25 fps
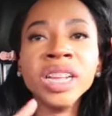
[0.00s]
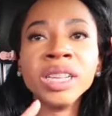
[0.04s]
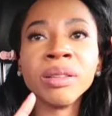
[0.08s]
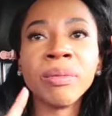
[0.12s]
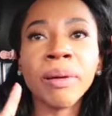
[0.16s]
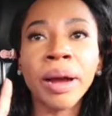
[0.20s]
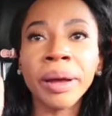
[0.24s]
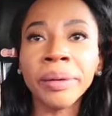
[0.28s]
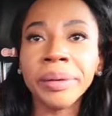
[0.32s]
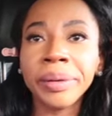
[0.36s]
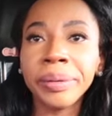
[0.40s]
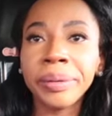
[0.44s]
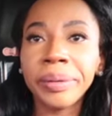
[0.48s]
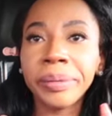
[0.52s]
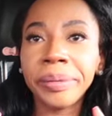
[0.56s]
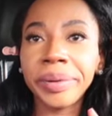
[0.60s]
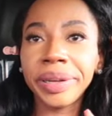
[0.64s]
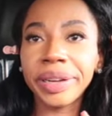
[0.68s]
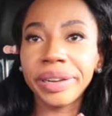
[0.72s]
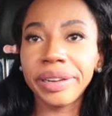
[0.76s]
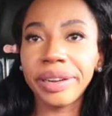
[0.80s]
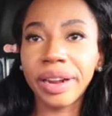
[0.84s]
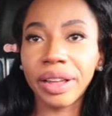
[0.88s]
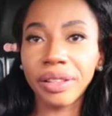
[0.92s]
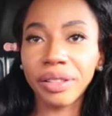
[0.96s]
probably will
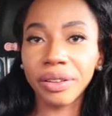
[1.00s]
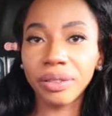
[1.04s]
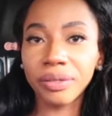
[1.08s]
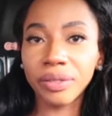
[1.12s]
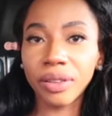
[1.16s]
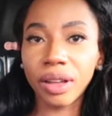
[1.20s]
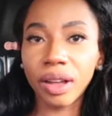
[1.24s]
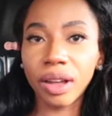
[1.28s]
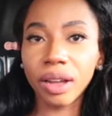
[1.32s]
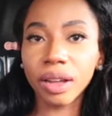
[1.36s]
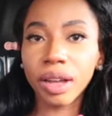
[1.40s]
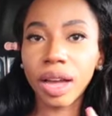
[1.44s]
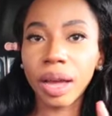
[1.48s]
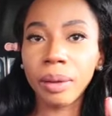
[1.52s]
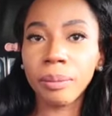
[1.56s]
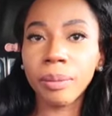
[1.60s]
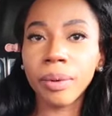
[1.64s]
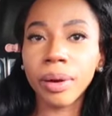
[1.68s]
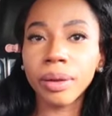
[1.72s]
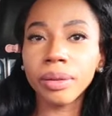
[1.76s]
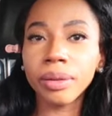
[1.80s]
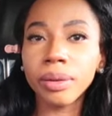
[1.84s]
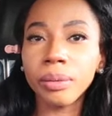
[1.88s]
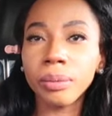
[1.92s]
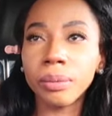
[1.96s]
be another vlog. I
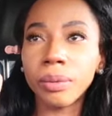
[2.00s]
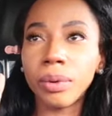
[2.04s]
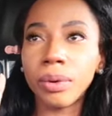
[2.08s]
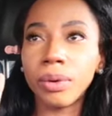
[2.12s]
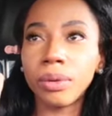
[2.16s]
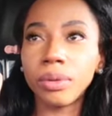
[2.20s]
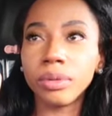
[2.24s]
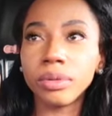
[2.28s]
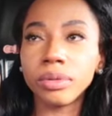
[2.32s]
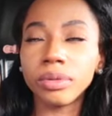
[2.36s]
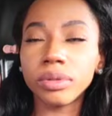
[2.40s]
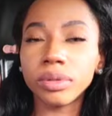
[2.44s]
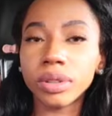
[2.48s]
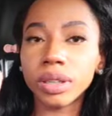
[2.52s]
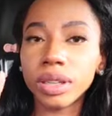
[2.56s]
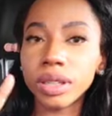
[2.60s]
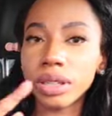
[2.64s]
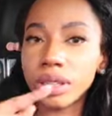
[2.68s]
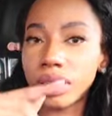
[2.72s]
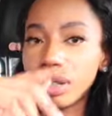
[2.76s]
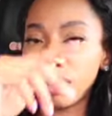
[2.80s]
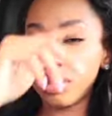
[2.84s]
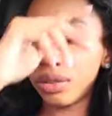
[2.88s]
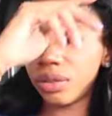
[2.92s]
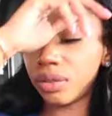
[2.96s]
probably won't
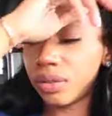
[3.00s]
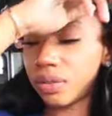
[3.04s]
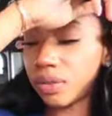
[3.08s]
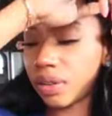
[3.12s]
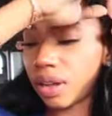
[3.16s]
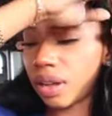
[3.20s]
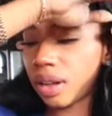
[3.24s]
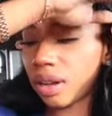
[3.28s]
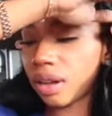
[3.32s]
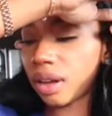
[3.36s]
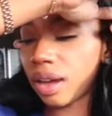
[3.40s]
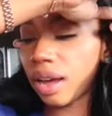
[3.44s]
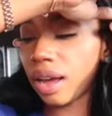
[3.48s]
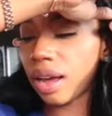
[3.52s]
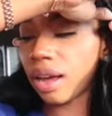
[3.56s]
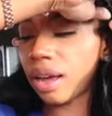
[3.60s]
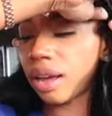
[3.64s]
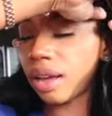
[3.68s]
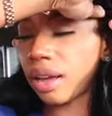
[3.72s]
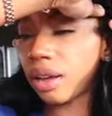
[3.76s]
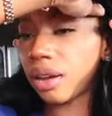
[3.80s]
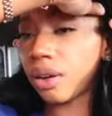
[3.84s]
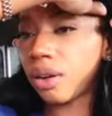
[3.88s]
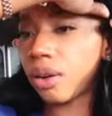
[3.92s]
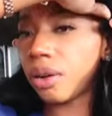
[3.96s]
continue the vlog.
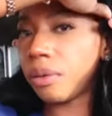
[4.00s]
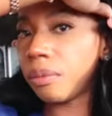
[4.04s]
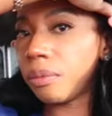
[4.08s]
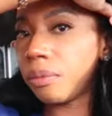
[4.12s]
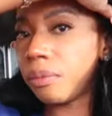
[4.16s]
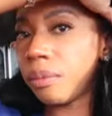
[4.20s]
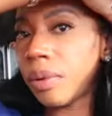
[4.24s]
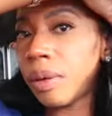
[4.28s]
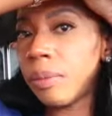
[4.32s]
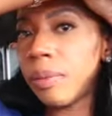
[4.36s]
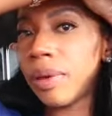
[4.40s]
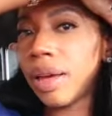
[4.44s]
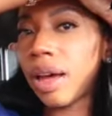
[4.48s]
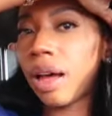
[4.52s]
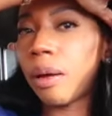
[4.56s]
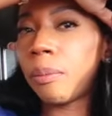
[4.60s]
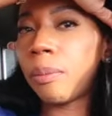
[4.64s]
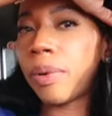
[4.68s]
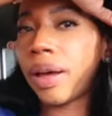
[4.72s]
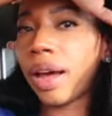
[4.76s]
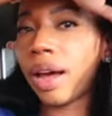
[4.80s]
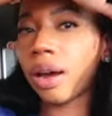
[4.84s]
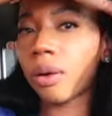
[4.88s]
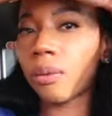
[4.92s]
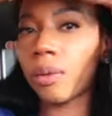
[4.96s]
Or maybe I'll
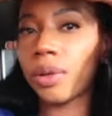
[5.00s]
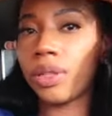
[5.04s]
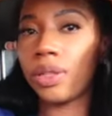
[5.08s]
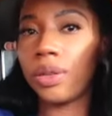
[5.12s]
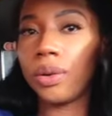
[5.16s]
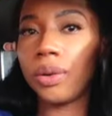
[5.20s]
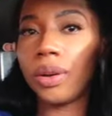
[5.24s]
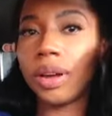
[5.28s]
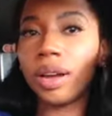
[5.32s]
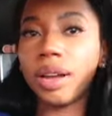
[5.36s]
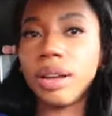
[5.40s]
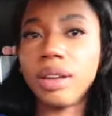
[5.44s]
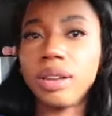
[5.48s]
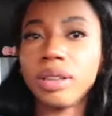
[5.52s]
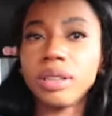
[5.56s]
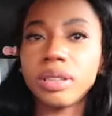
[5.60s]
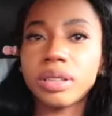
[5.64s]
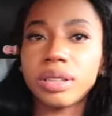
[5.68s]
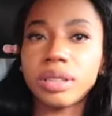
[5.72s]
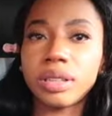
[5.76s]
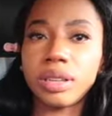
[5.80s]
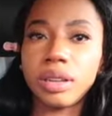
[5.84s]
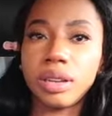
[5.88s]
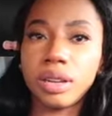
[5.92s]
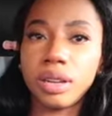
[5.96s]
pack with you
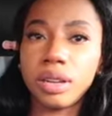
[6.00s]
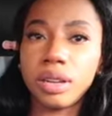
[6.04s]
guys.